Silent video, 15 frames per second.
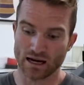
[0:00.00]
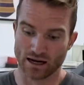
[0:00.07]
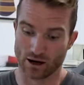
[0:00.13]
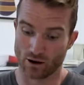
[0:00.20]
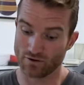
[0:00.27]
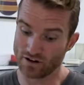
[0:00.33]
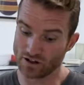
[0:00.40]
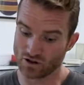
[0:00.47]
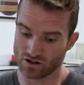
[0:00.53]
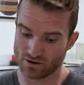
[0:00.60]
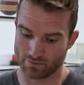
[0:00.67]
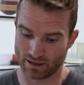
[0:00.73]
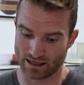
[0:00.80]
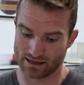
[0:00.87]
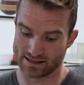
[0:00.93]
Now, if it
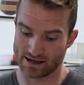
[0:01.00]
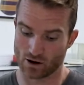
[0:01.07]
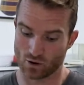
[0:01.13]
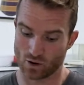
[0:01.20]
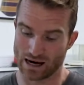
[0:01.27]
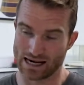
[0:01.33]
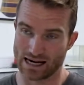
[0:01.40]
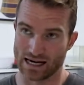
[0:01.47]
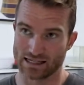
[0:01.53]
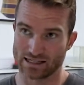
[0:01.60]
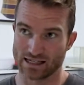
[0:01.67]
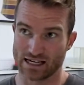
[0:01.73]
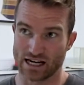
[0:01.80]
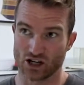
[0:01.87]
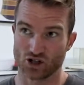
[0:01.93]
doesn't balance out quite
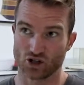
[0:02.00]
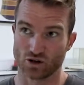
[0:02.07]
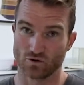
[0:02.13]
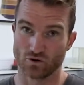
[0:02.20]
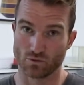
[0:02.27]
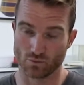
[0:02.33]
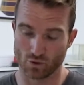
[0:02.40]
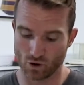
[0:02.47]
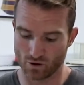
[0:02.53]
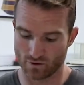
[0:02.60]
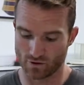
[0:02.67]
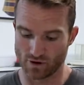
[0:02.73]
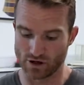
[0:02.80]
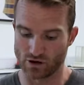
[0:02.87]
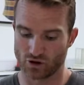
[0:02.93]
nicely and I should have done more of a
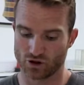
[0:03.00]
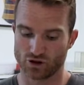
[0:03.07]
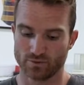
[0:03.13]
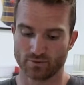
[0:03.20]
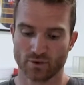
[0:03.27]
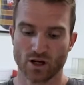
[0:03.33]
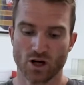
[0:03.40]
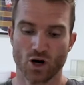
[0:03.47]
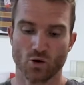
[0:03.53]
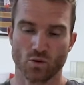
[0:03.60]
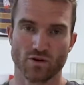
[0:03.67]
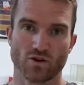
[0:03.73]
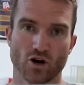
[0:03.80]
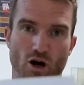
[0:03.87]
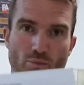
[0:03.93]
reduction,
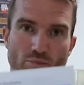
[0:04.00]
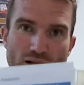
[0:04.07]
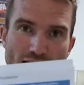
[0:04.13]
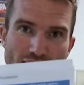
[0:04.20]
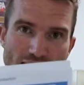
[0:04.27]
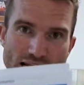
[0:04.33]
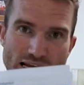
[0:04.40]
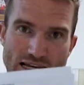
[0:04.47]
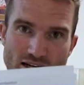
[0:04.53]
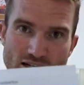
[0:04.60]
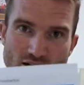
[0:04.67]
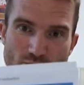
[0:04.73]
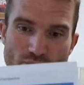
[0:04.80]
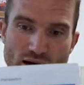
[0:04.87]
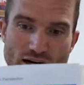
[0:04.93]
we've got a plan here
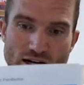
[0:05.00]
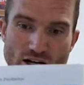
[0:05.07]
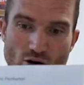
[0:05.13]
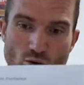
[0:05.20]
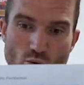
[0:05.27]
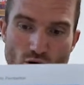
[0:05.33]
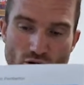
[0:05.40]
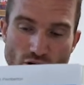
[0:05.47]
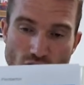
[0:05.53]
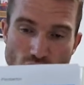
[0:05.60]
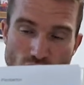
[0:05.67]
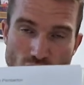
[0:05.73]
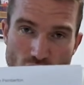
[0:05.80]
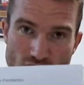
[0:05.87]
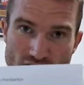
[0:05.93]
depending on what the
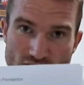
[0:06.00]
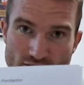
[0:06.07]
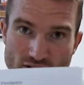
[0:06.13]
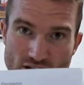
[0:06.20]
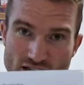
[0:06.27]
glucose level